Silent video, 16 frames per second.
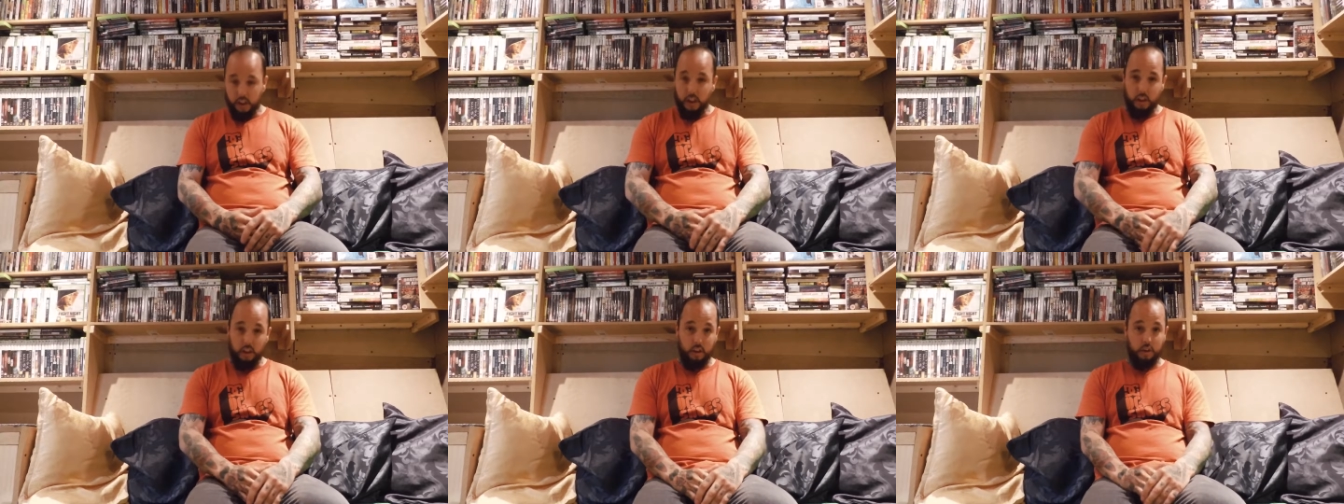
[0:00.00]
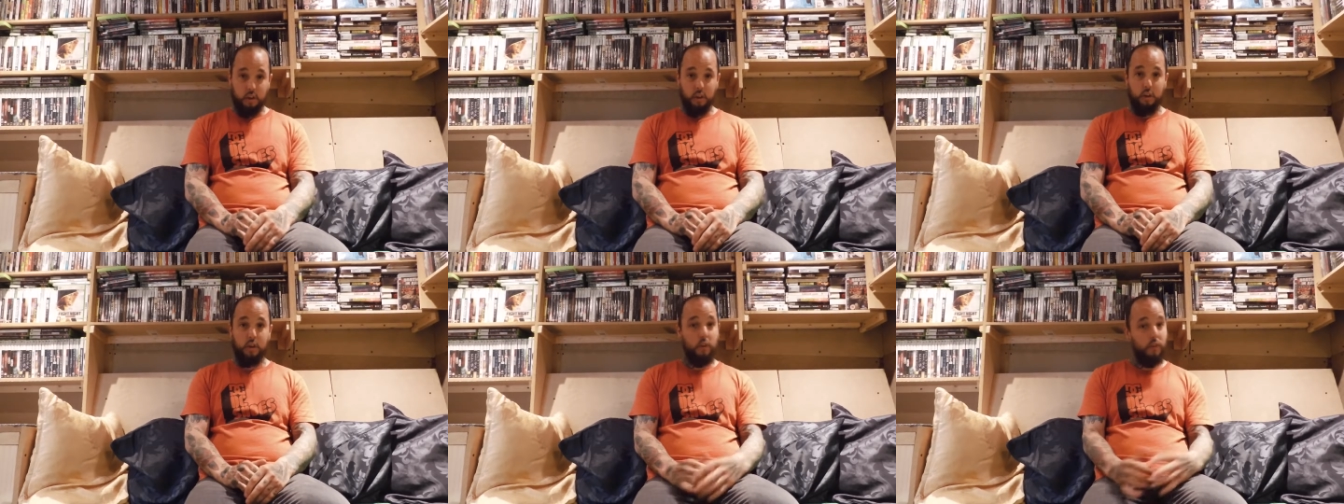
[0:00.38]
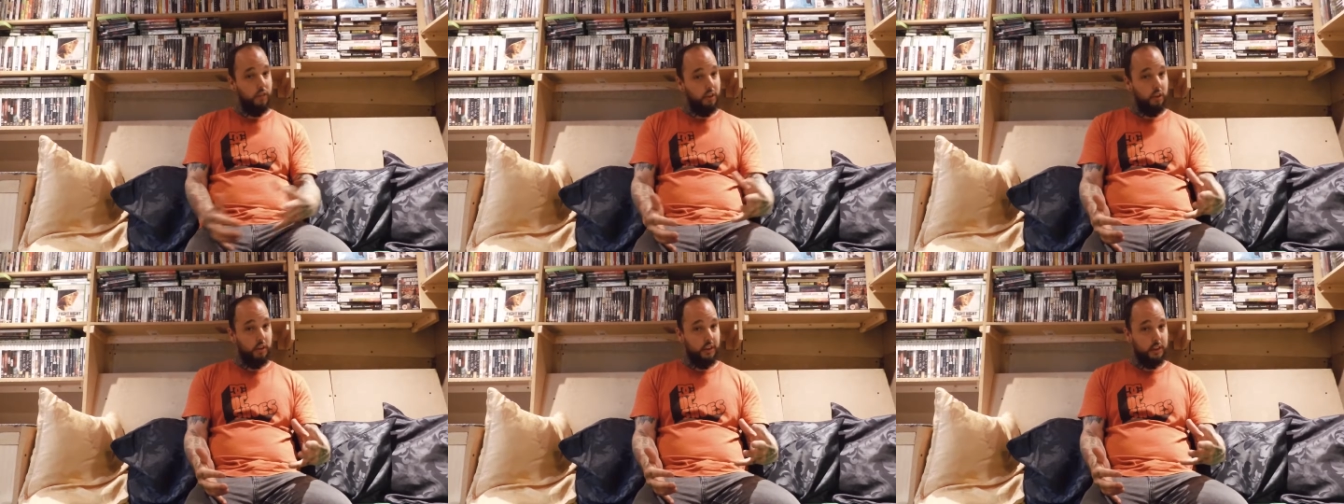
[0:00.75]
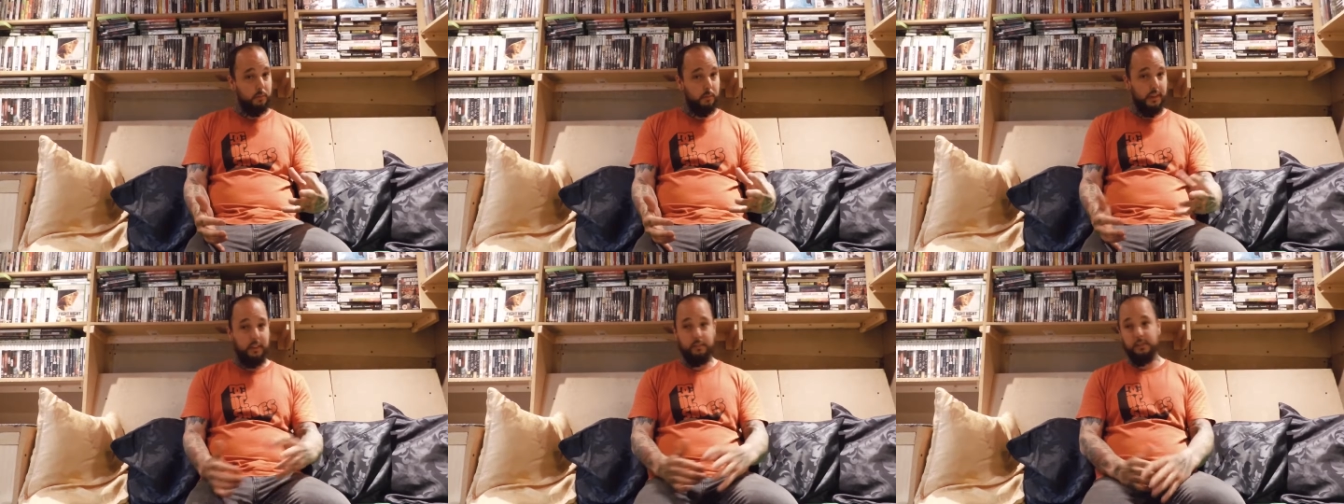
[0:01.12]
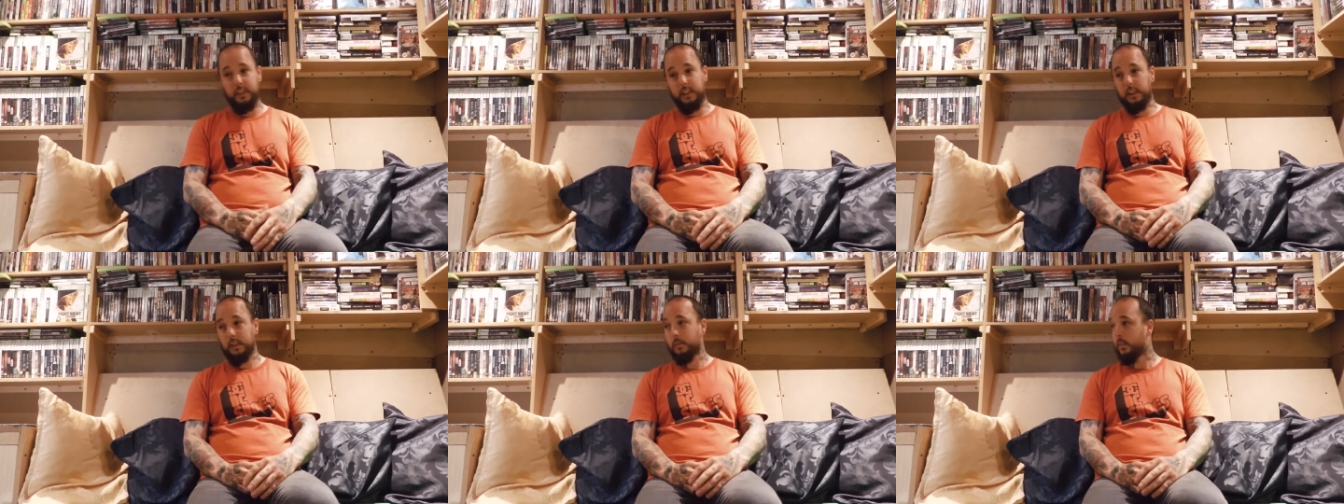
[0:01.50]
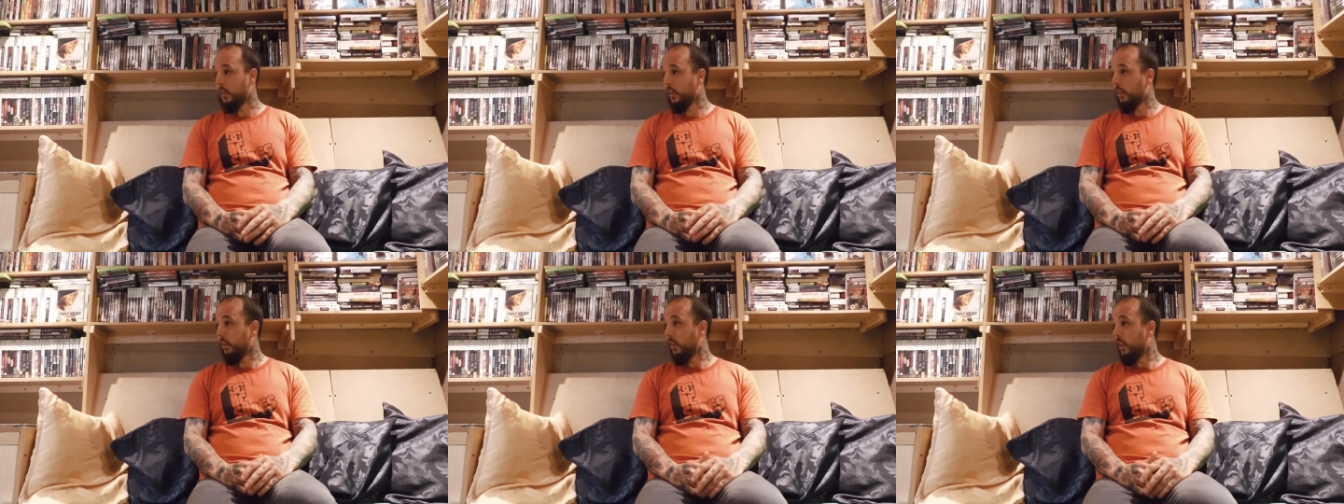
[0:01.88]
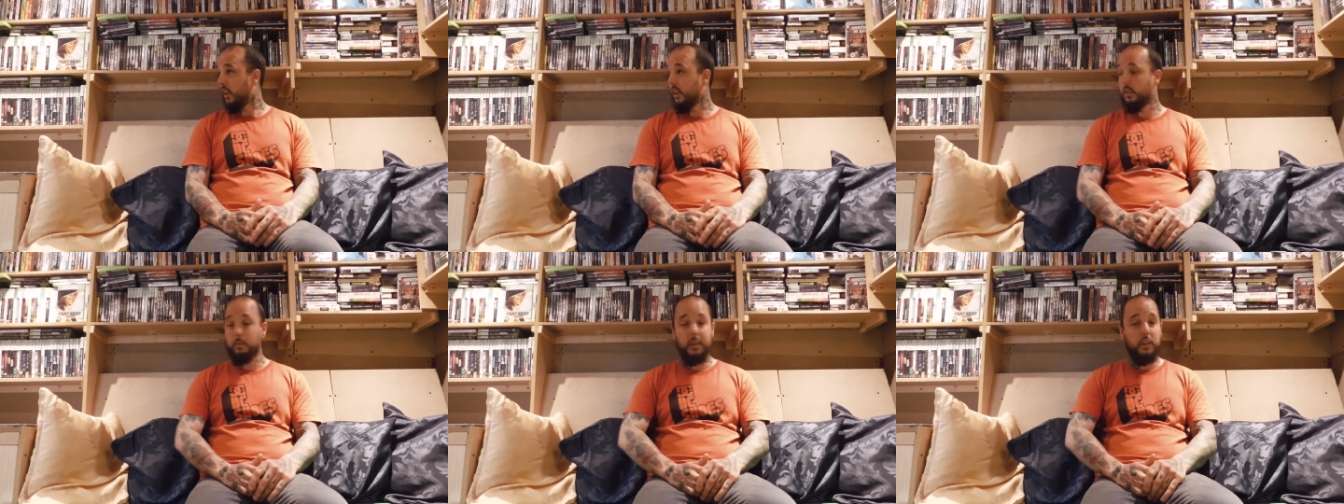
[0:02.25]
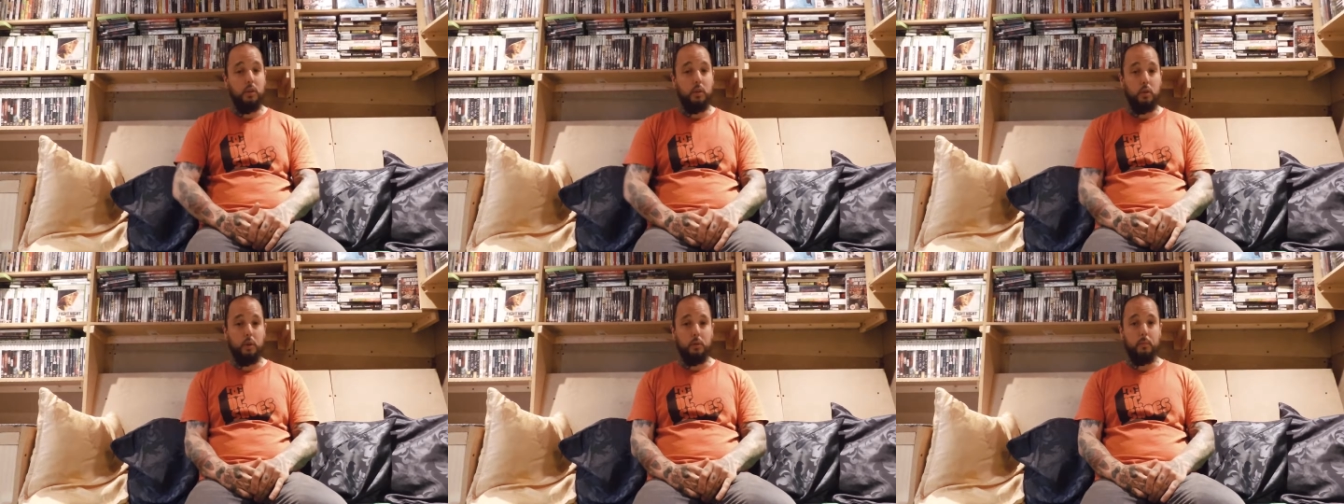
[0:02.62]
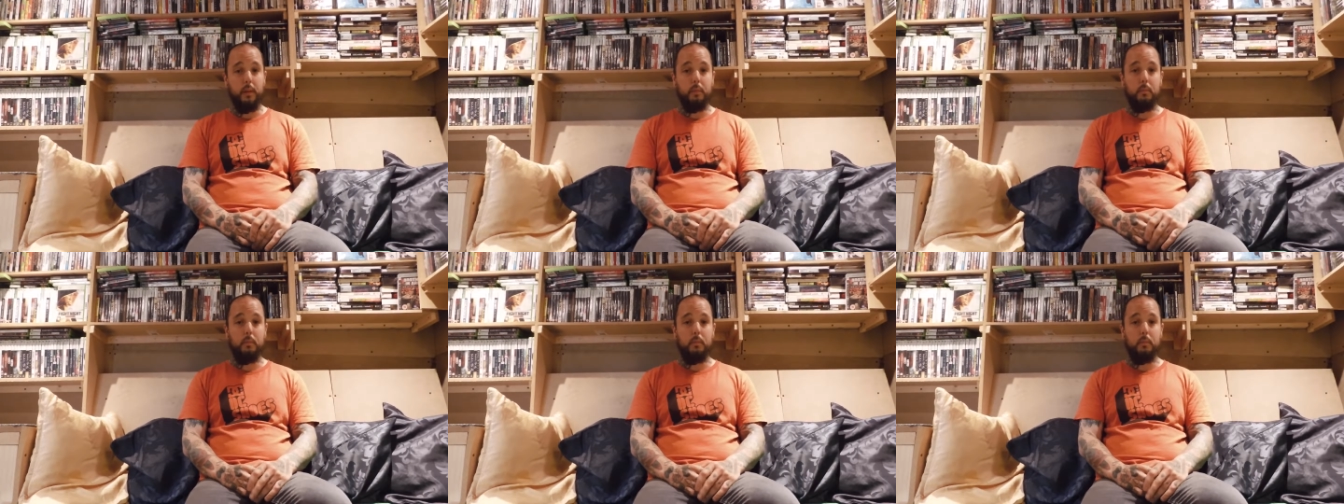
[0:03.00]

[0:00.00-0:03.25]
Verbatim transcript: You know, I'm not very good at explaining things, so it's a bit new to me,